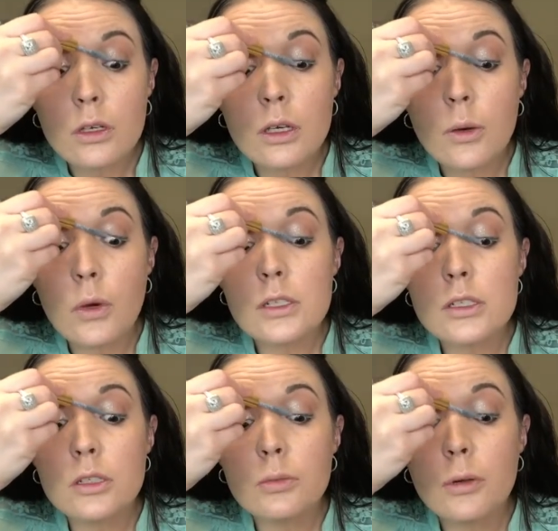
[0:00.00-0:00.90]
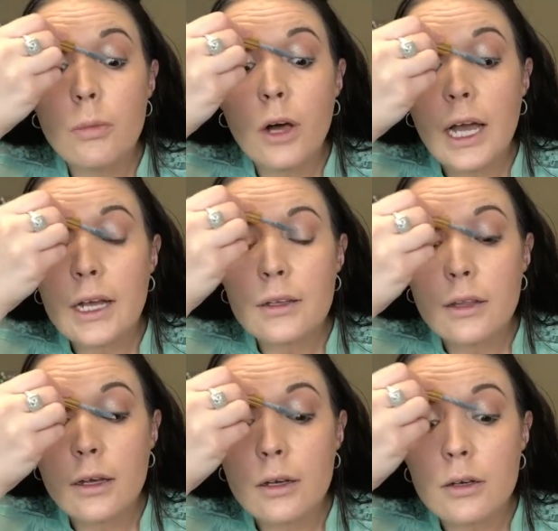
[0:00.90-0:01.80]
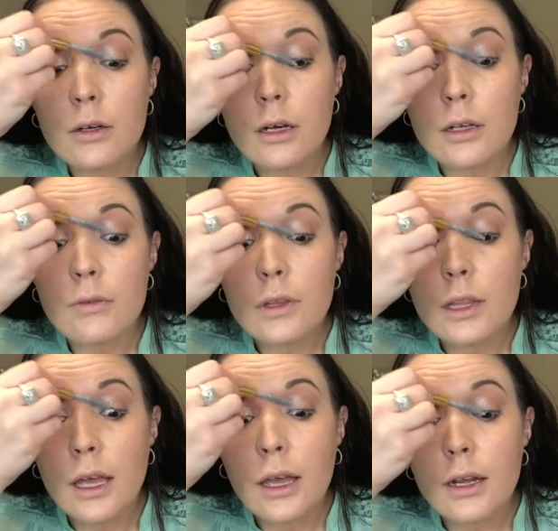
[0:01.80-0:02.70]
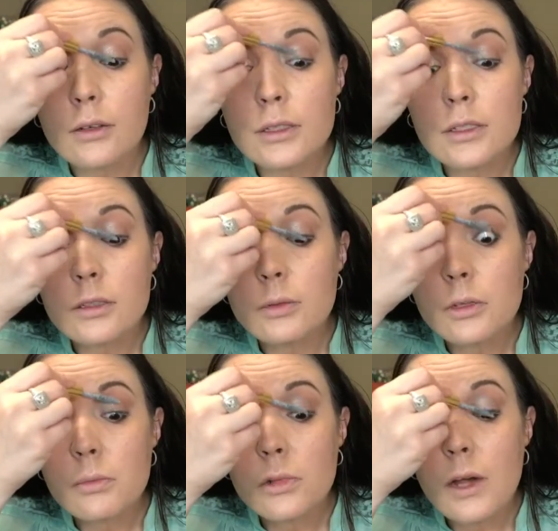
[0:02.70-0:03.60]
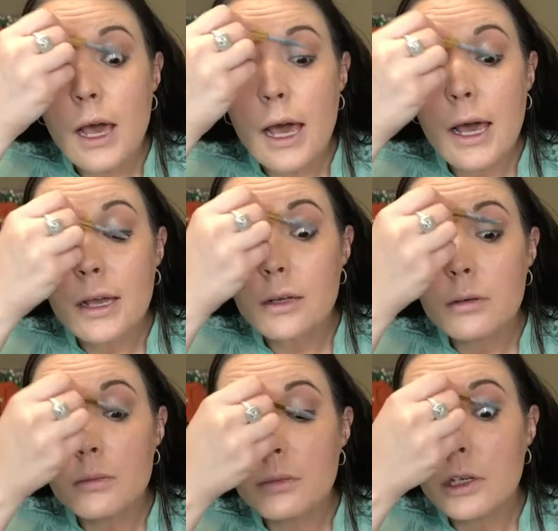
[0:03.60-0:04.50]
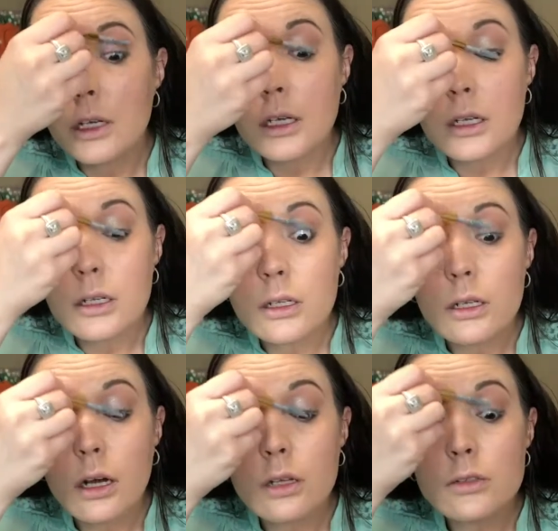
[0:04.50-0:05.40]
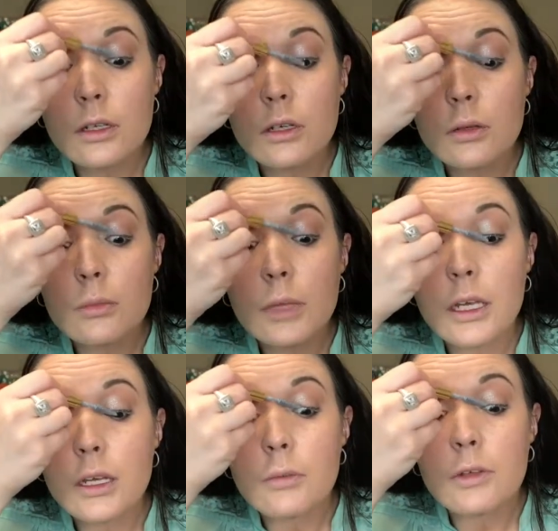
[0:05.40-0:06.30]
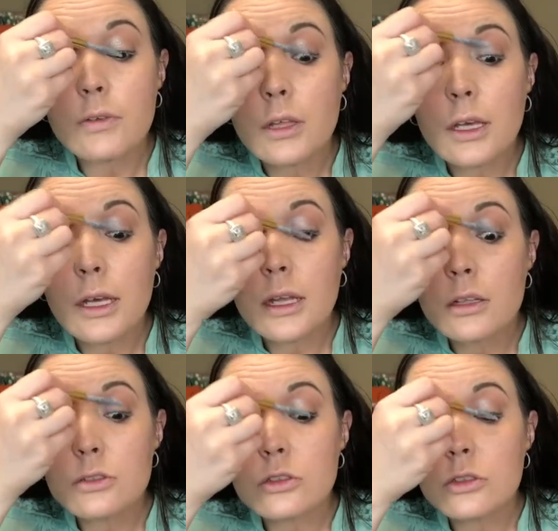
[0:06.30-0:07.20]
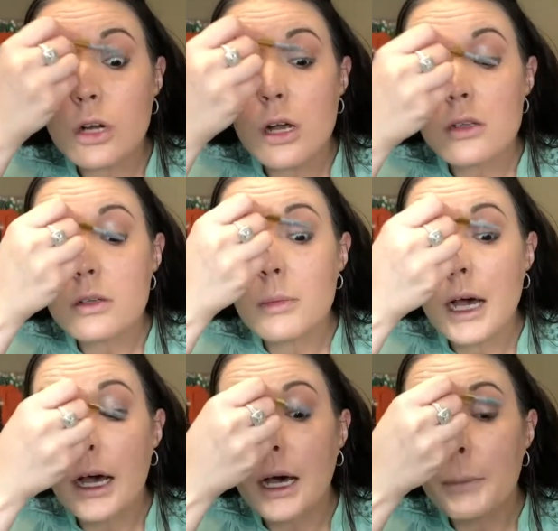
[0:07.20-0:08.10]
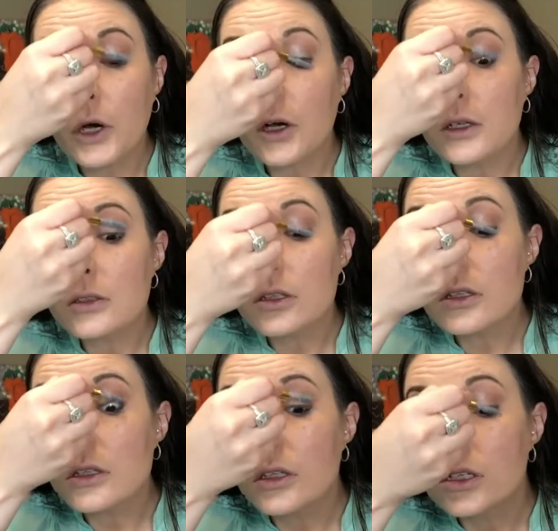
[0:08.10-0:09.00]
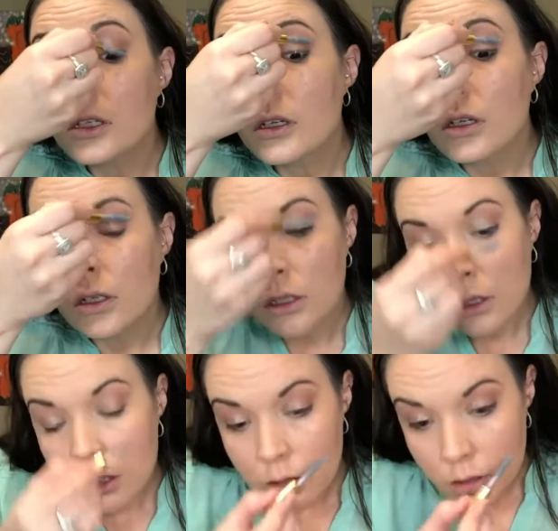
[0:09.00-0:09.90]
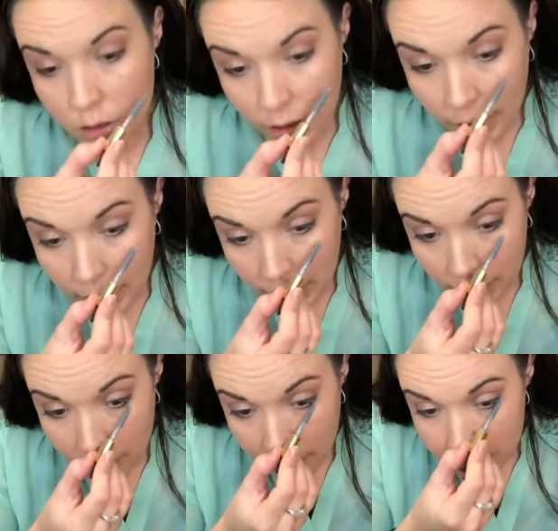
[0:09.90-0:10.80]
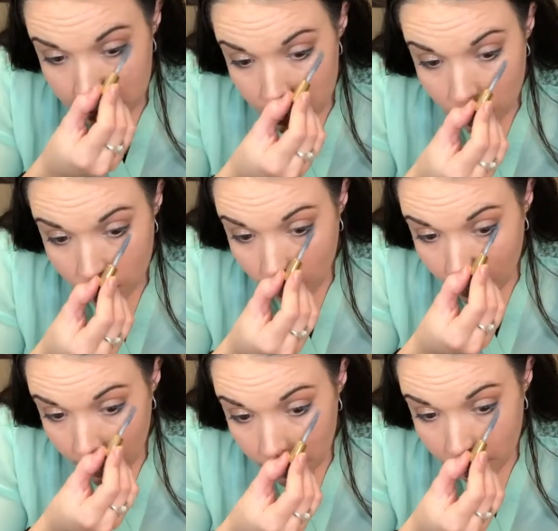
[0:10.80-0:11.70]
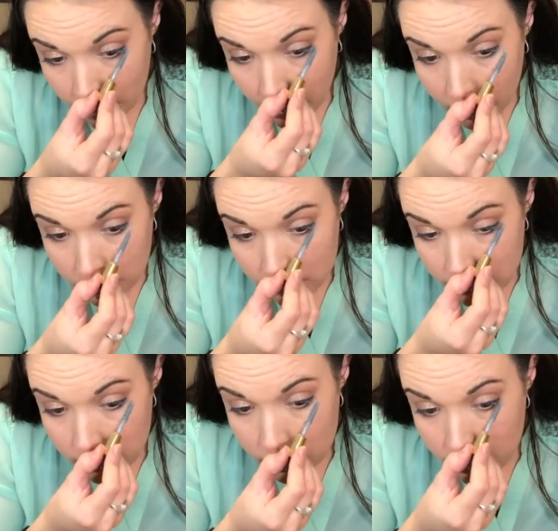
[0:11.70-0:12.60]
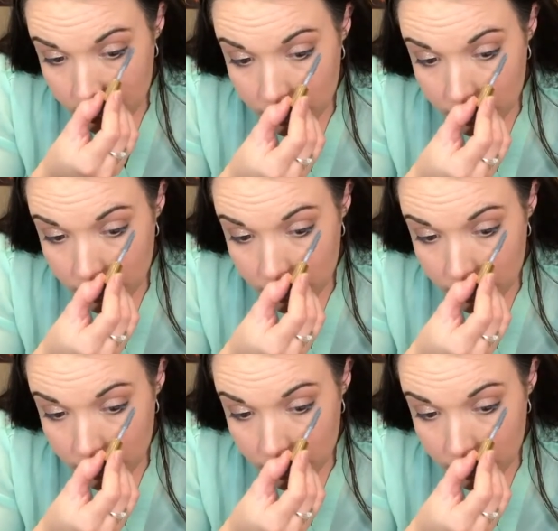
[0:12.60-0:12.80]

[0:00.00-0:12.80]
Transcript: it was super black though, I'll give it that. It was super black, but it also made me feel like I had little straws on my eyeballs. And that was 20 bucks.